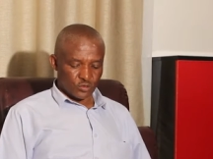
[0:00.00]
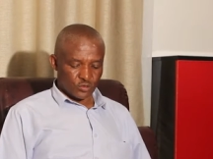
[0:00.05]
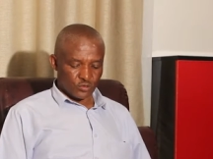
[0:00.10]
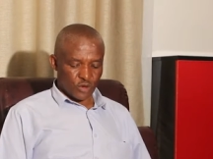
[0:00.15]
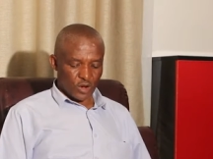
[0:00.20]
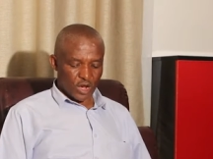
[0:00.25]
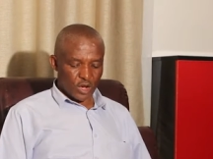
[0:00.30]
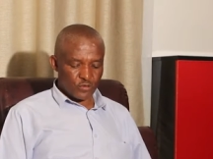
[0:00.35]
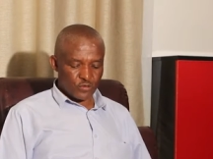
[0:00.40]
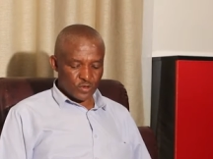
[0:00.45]

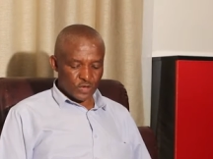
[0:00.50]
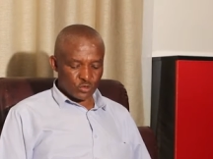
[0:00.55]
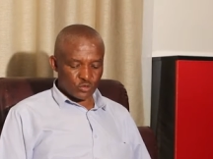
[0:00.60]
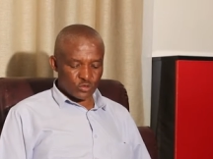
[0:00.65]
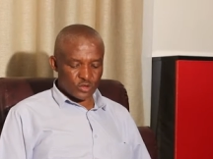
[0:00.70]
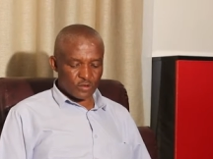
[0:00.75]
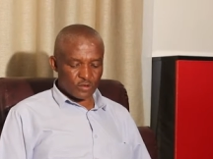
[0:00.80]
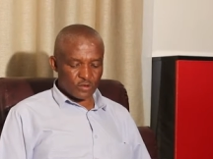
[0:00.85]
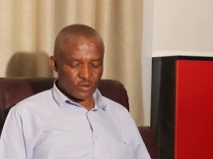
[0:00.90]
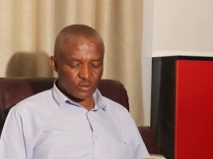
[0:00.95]
for Africa
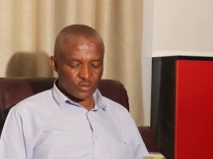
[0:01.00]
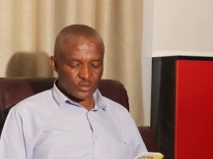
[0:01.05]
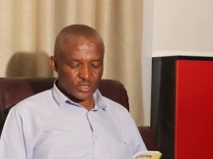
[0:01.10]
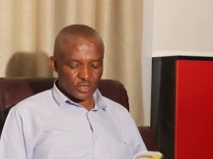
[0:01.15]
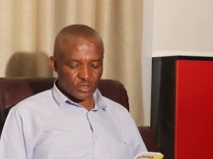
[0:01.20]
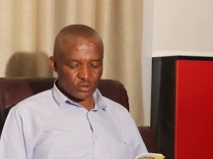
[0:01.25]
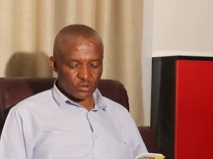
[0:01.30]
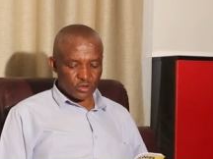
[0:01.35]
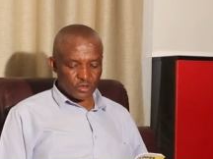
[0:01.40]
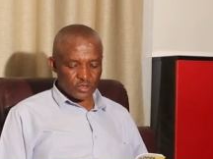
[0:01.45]
to develop
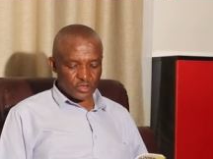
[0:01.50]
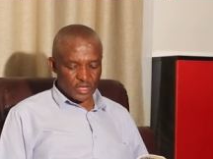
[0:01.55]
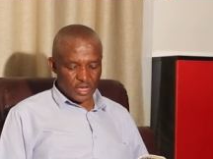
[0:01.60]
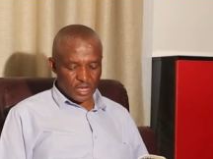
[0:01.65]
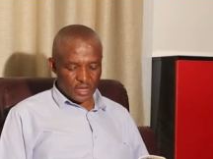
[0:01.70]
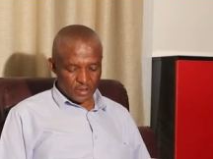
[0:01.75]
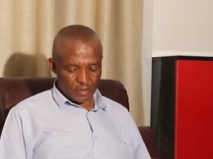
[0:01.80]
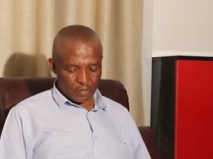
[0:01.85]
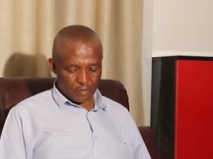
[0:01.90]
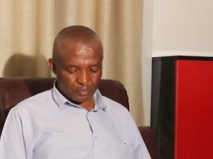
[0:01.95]

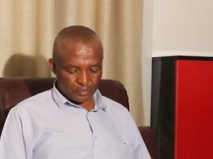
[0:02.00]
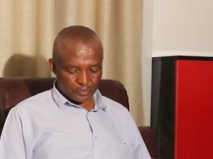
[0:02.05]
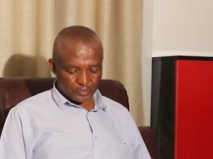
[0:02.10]
technologically.